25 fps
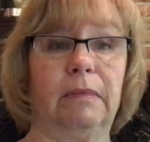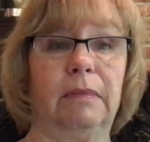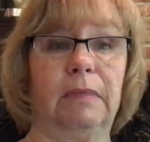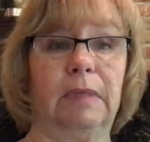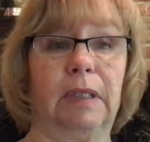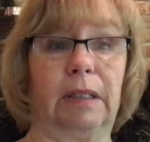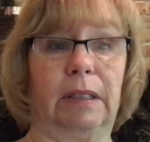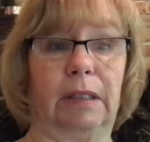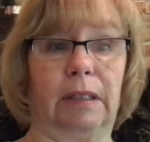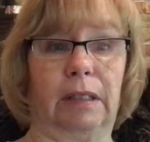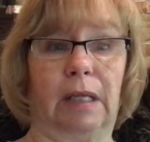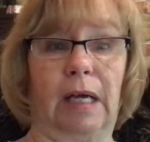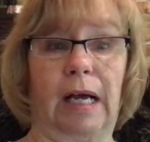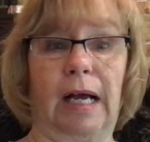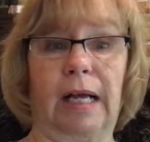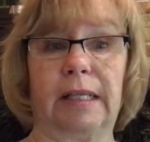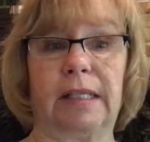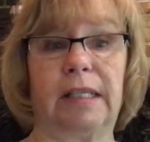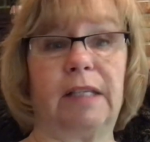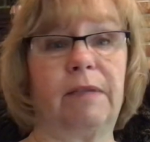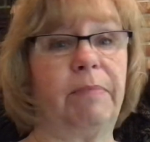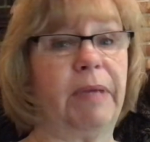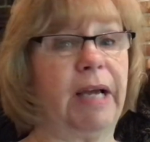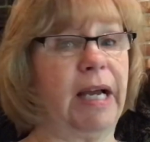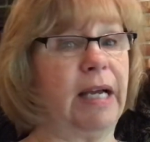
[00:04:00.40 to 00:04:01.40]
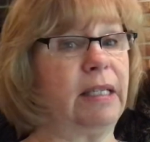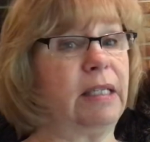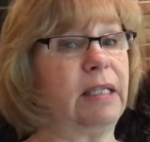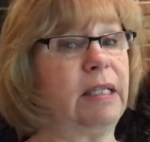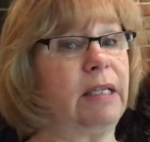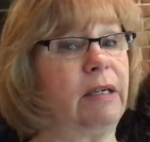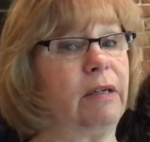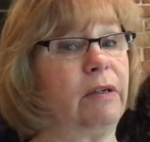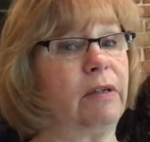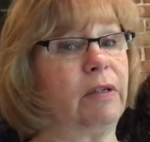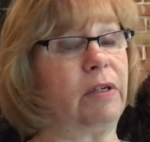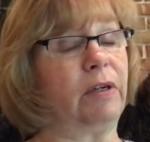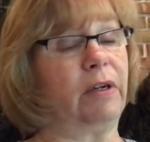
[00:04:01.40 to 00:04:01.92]
Lots of pet
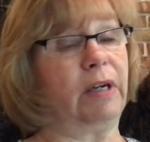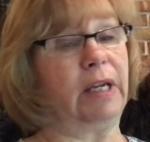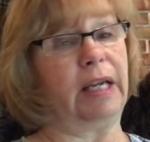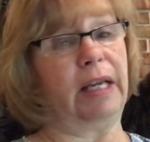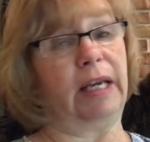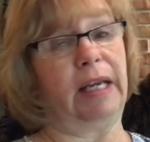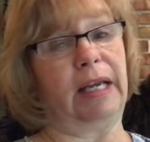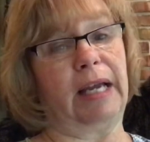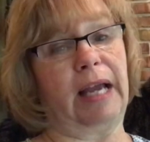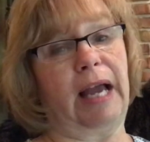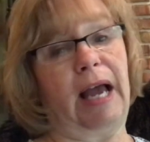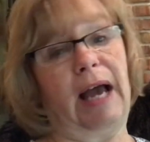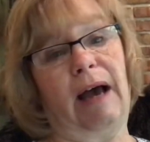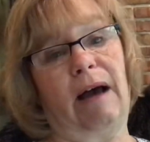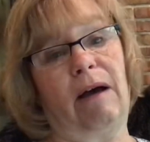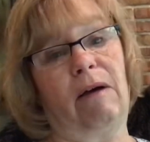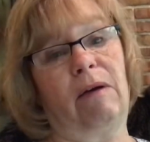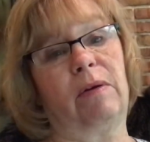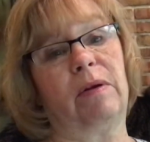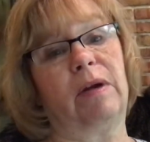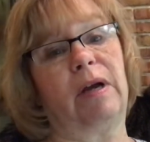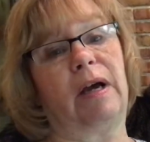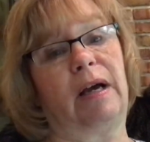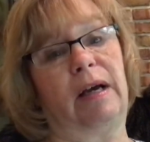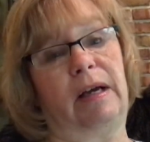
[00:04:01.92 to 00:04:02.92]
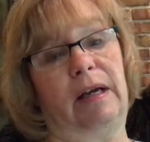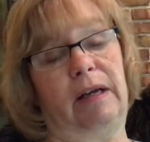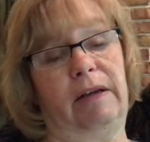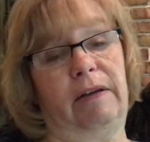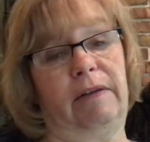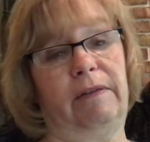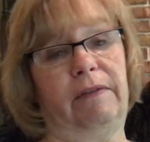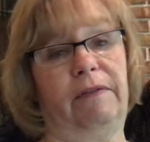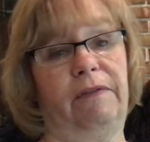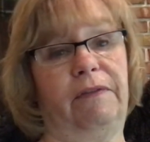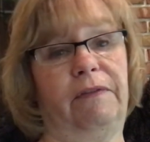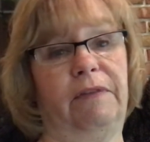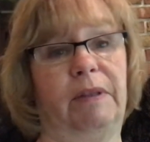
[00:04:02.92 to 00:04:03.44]
sitters are getting out
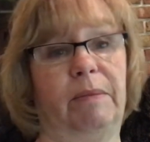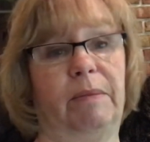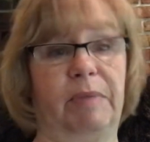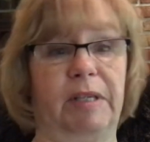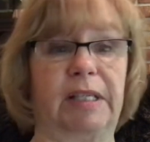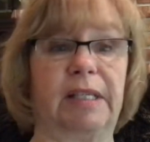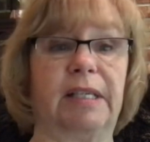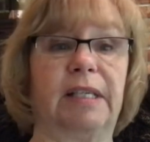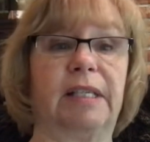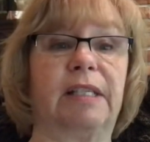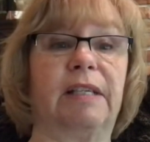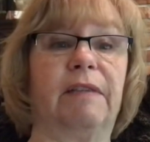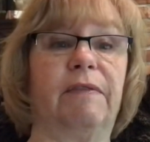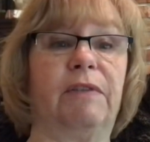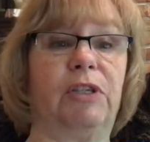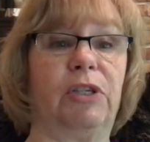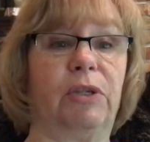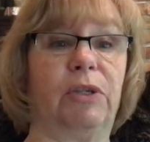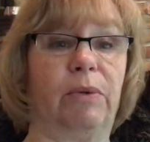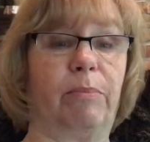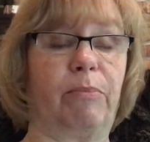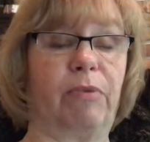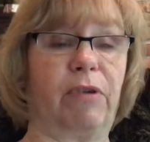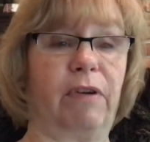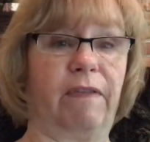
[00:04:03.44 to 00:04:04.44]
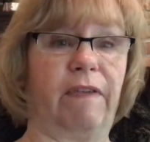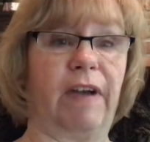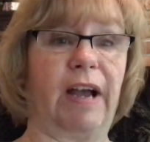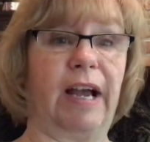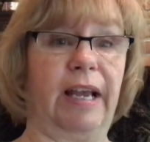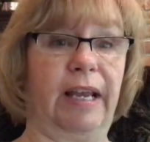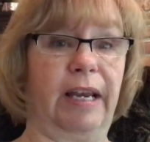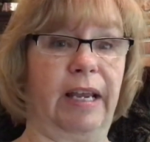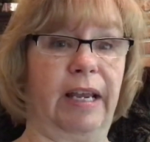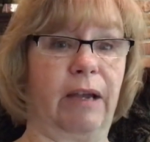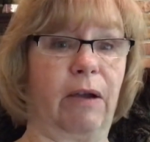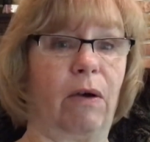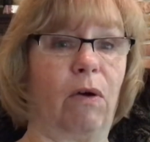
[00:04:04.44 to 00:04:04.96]
of the business of
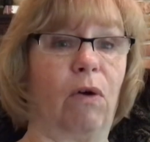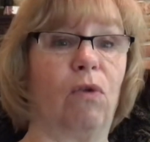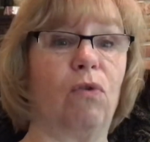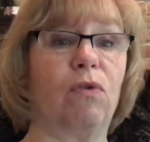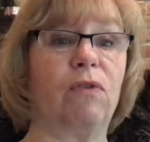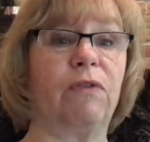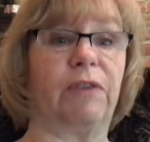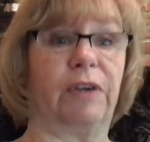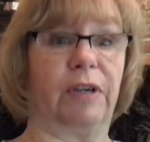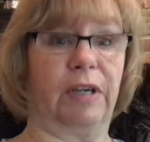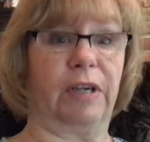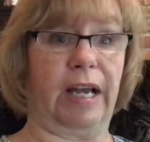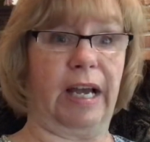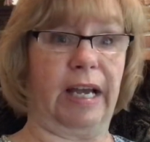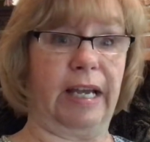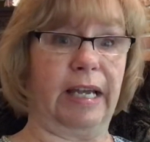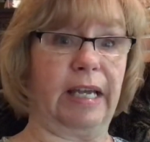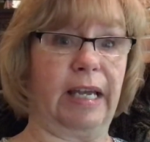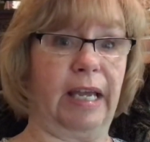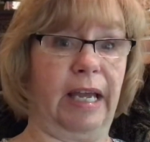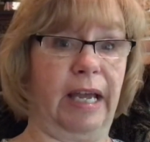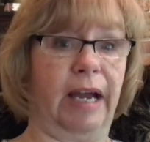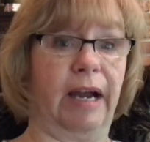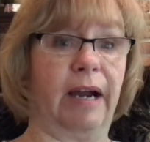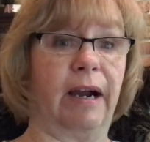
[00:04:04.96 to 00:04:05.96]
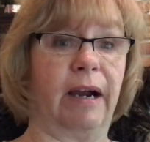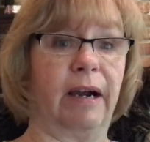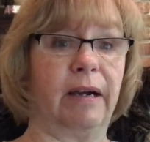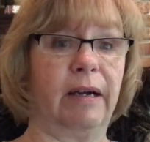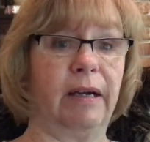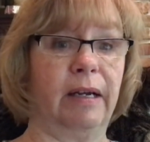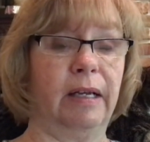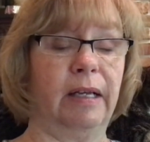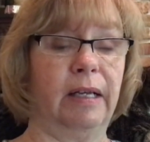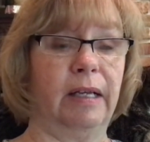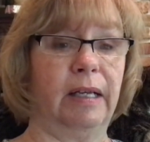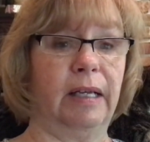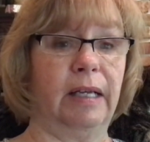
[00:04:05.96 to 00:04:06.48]
providing overnight care.
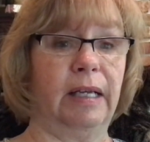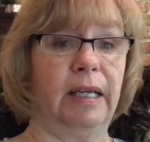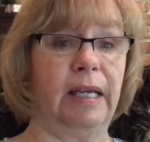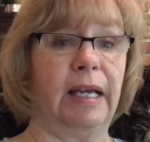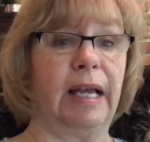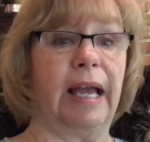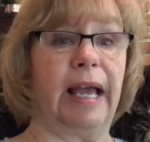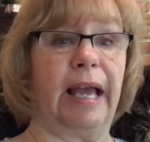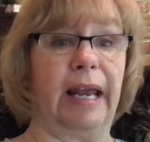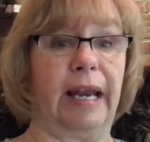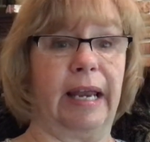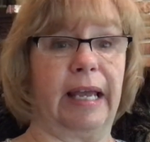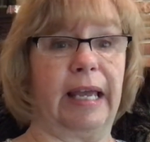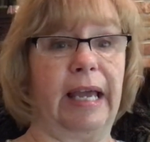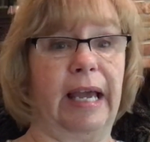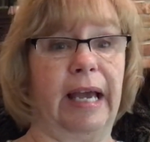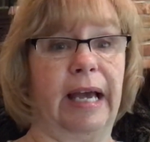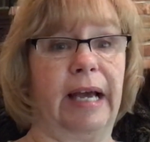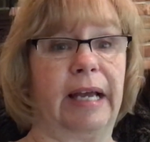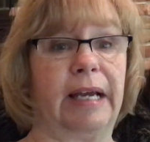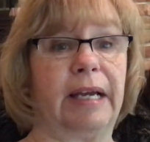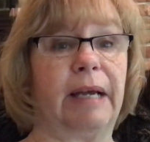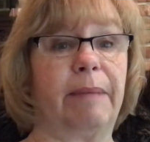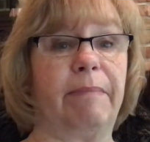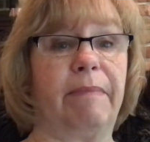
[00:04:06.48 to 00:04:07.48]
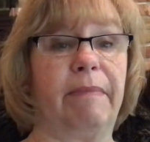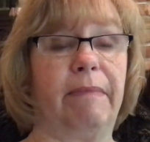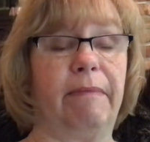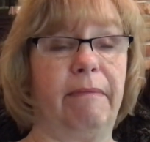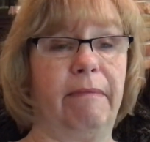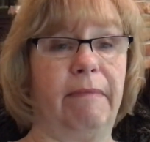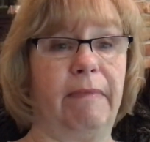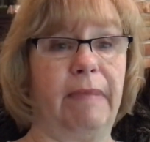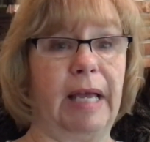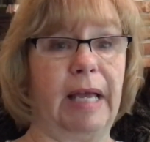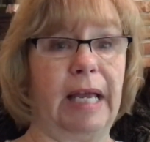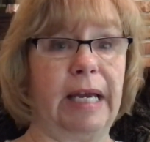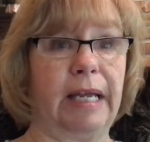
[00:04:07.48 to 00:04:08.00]
And again,
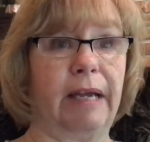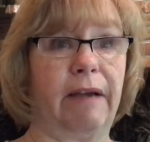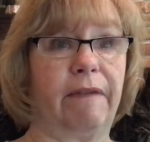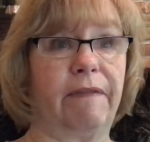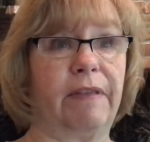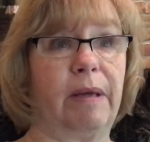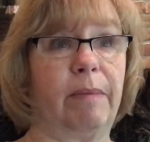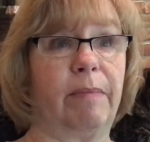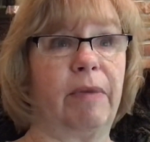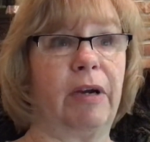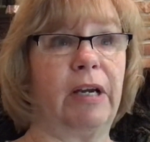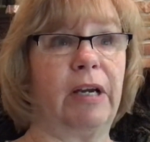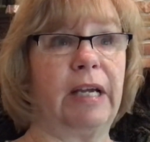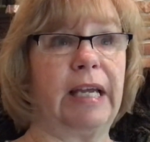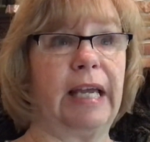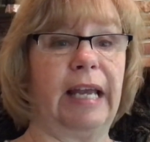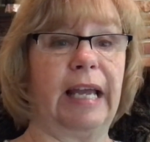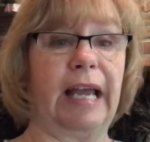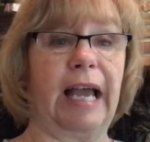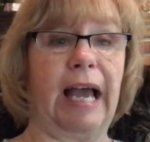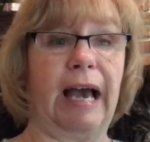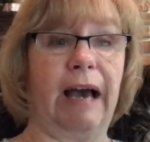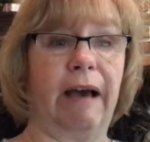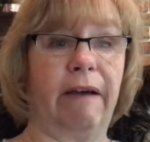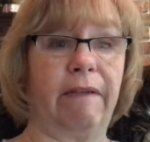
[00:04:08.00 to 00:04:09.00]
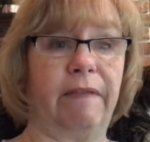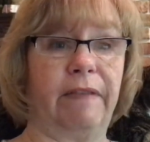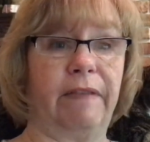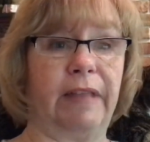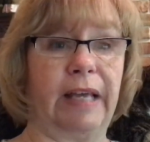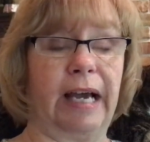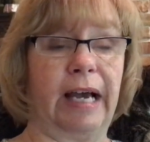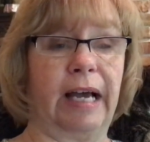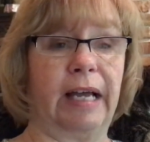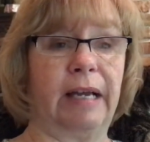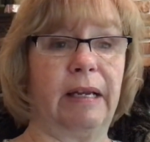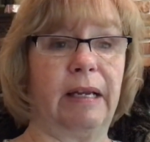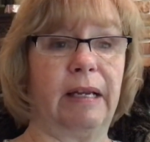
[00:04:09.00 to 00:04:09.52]
many of them are getting out of
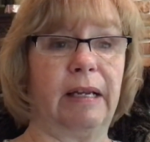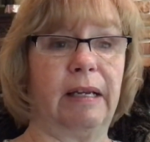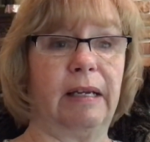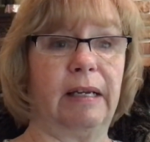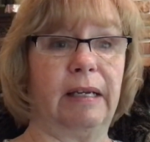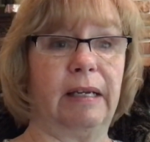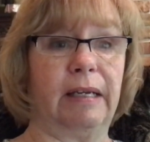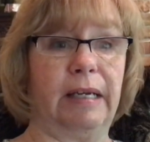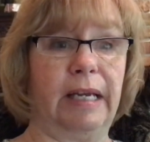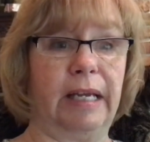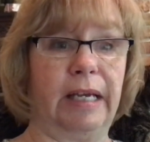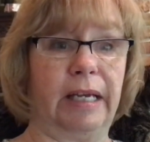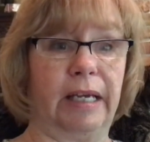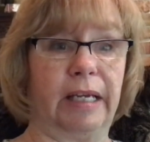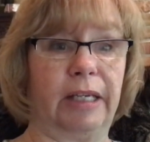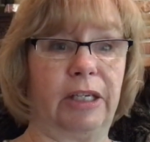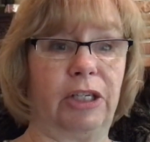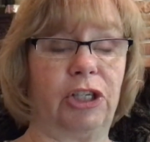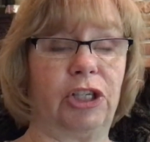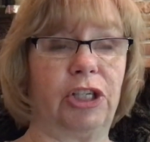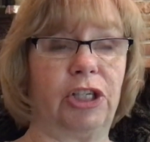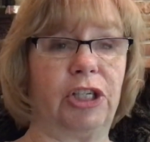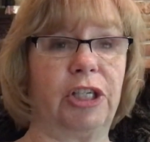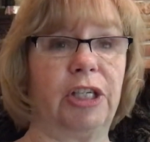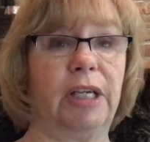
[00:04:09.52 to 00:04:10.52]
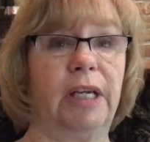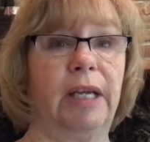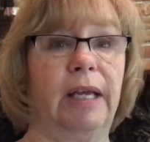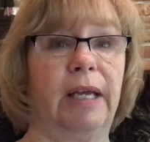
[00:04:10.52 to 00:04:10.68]
that niche